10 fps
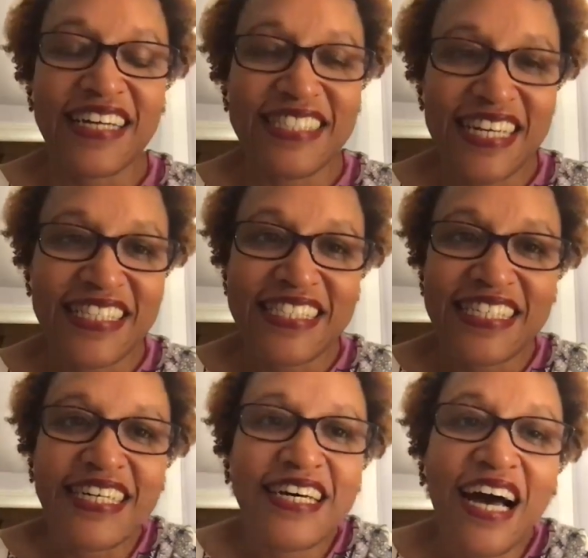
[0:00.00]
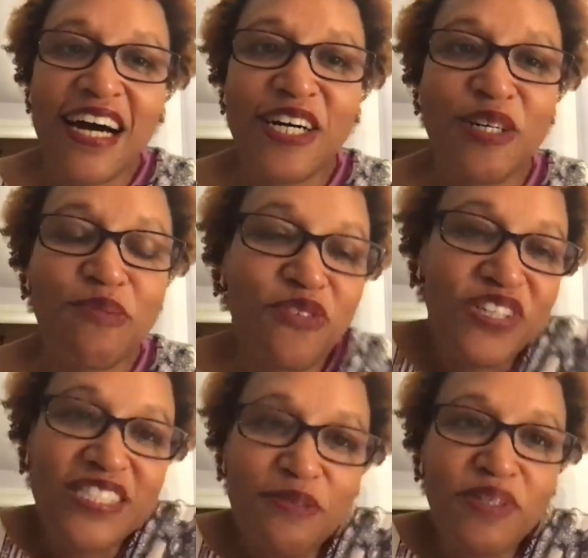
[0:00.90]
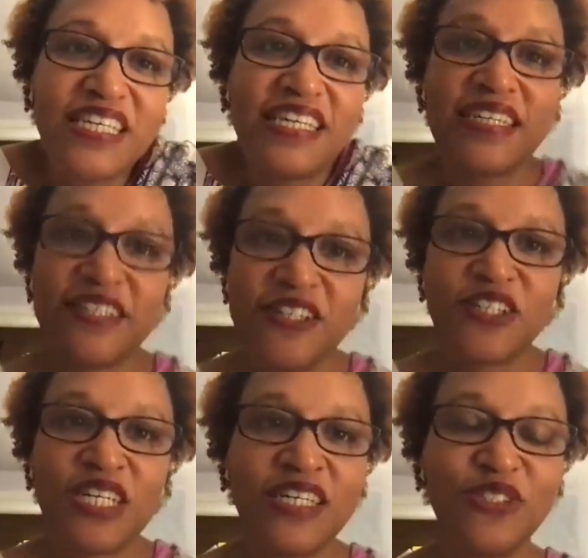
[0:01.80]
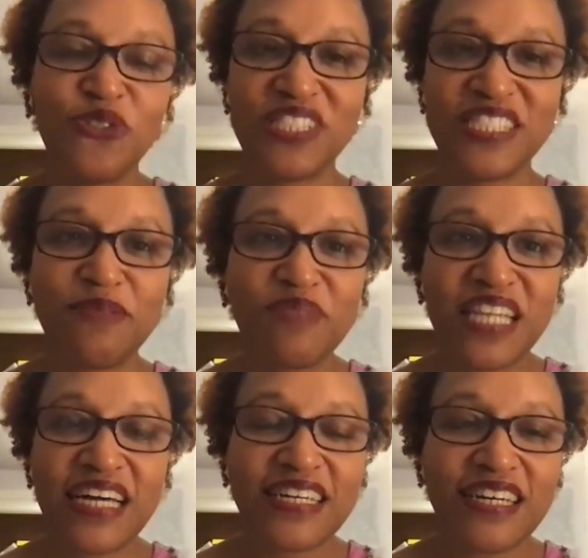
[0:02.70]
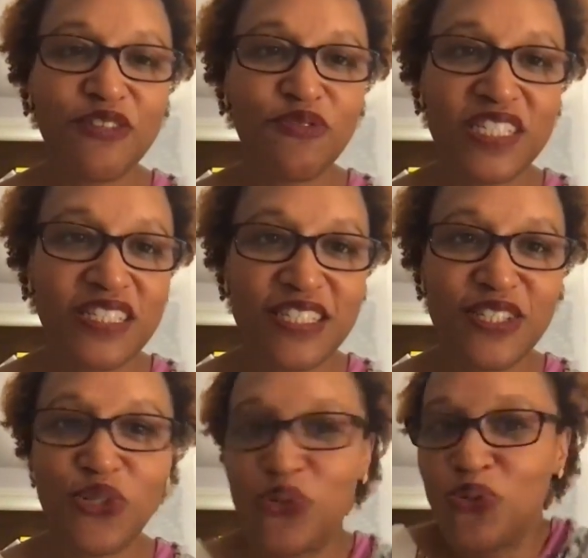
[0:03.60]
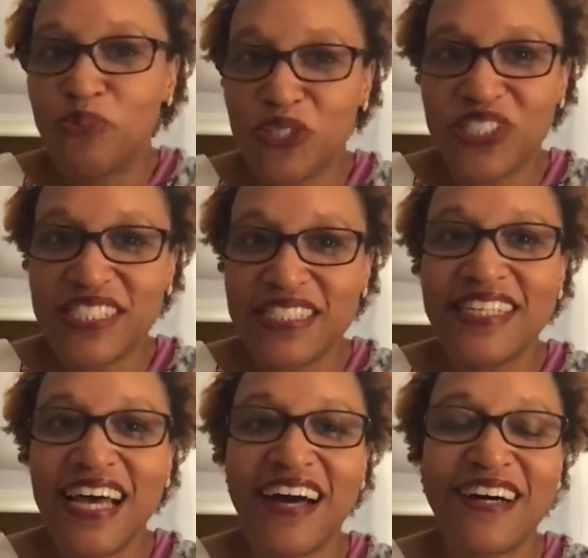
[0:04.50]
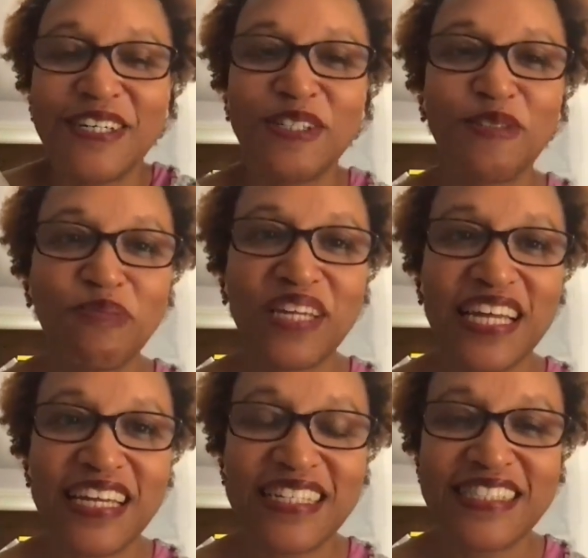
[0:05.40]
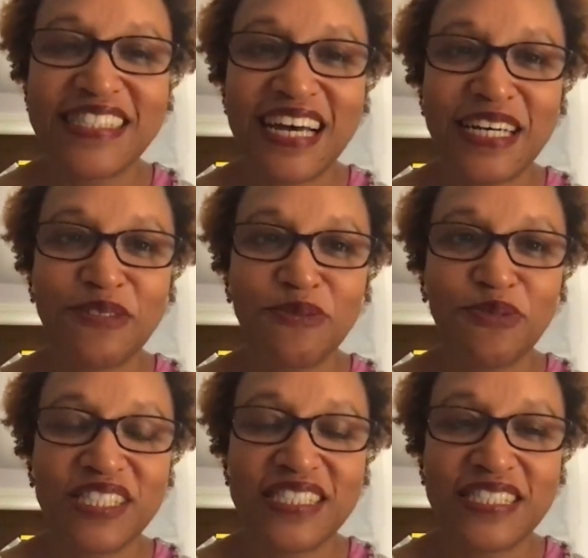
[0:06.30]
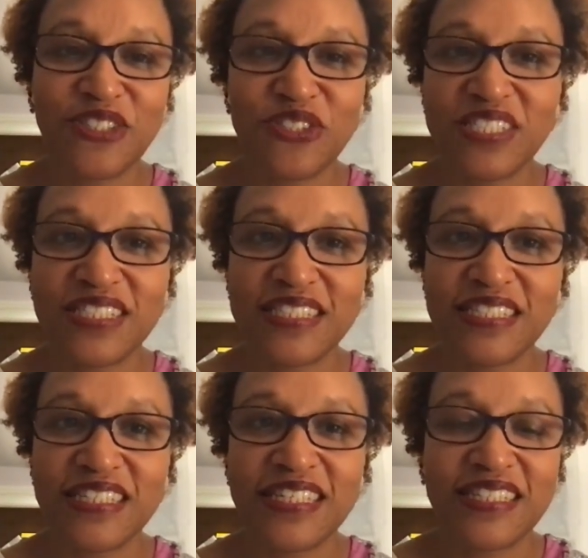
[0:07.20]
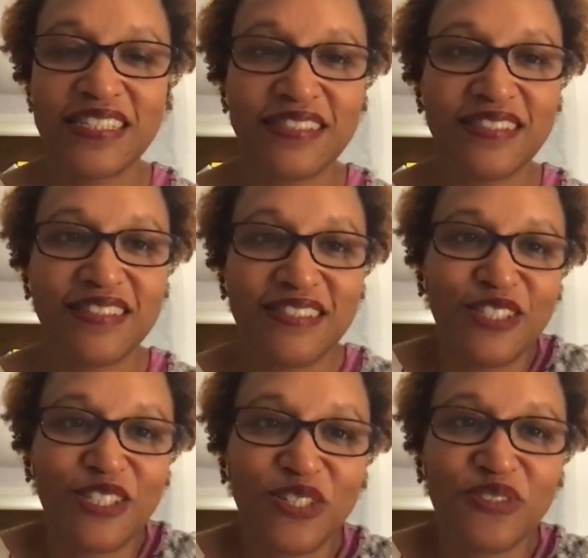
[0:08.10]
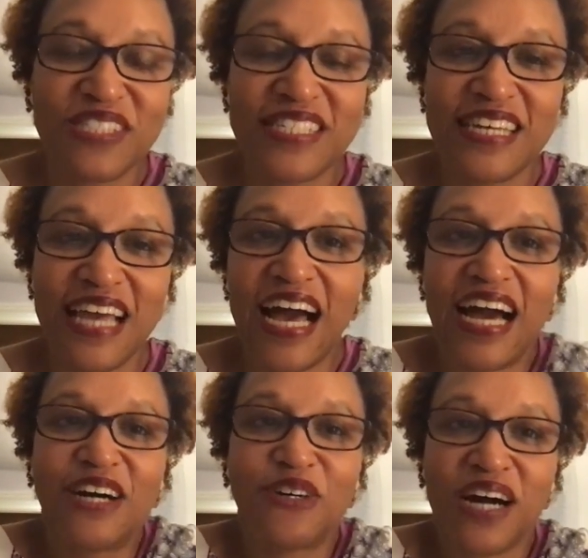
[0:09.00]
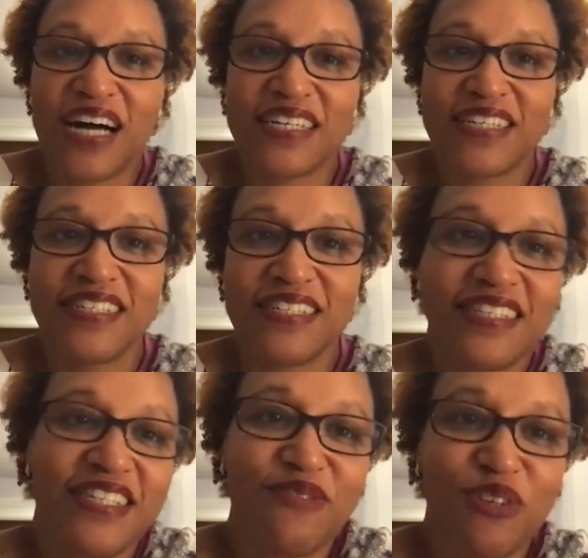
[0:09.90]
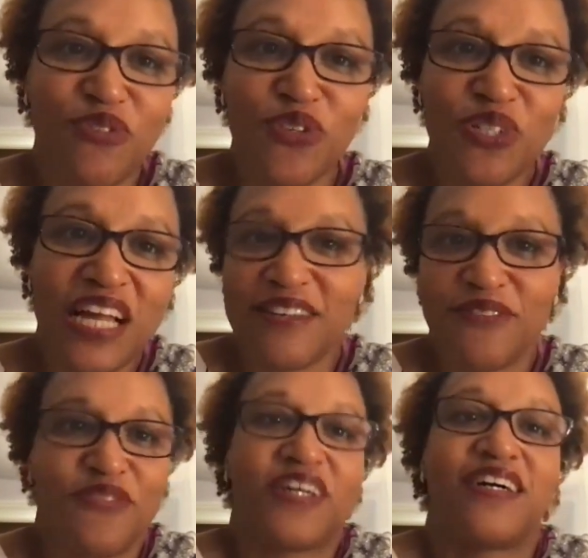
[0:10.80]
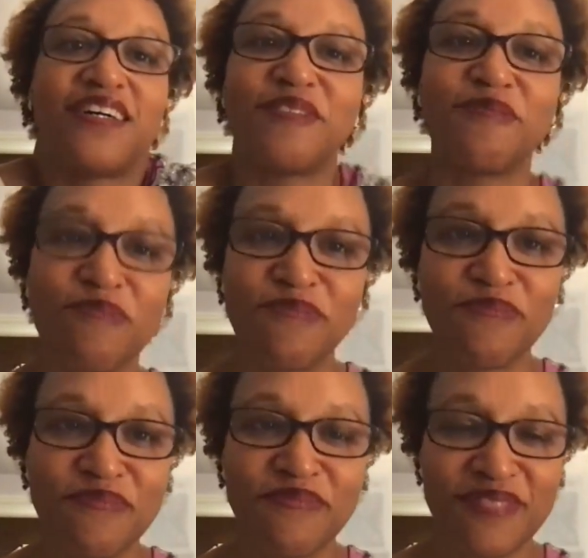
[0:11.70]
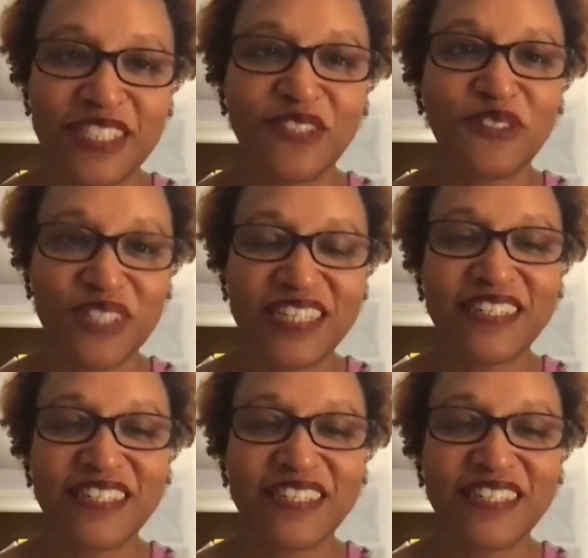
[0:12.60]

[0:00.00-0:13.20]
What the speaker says: Shanta. Great to be here. You seemed like a really cool person, and I was interested in, you know, seeing how I could live a full life. So yeah.